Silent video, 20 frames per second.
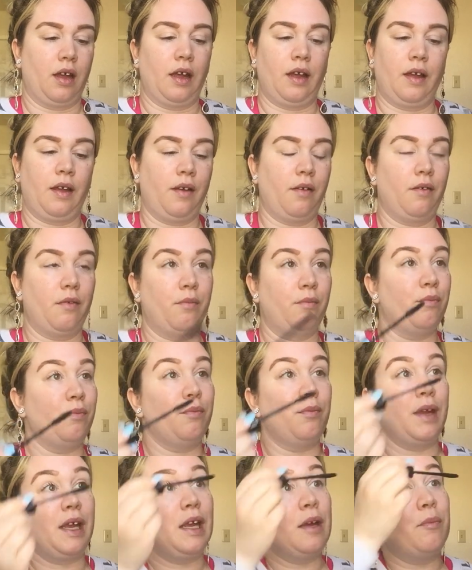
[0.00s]

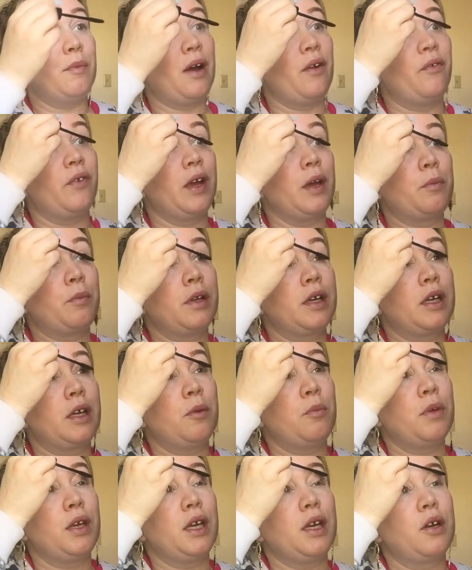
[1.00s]
me and my family
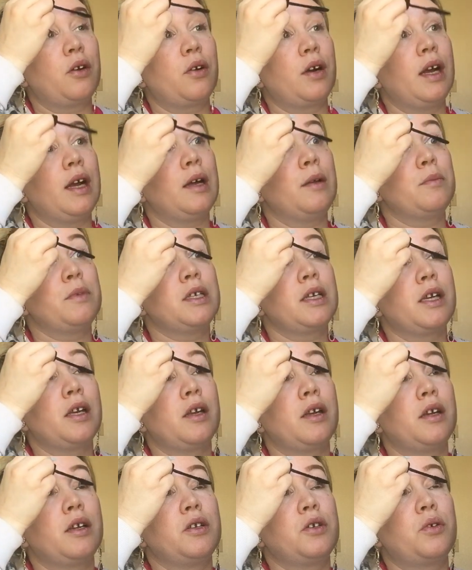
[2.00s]
committing crimes and
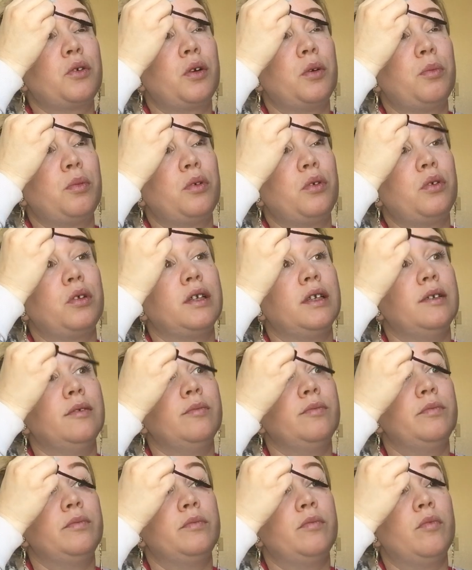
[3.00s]
getting in trouble,
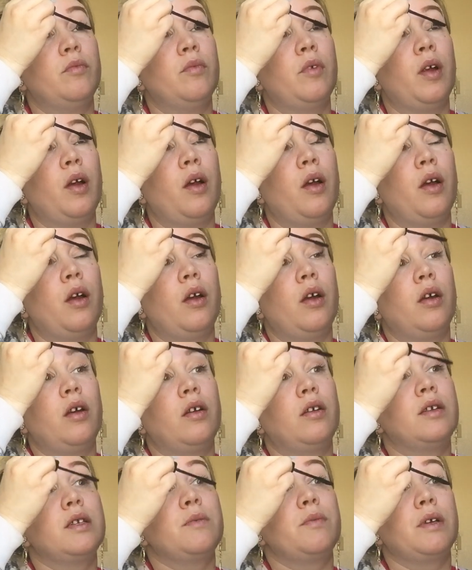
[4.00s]
and
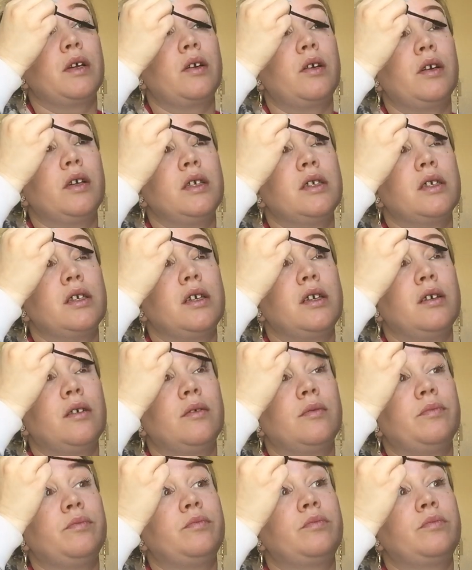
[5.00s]
it's been crazy.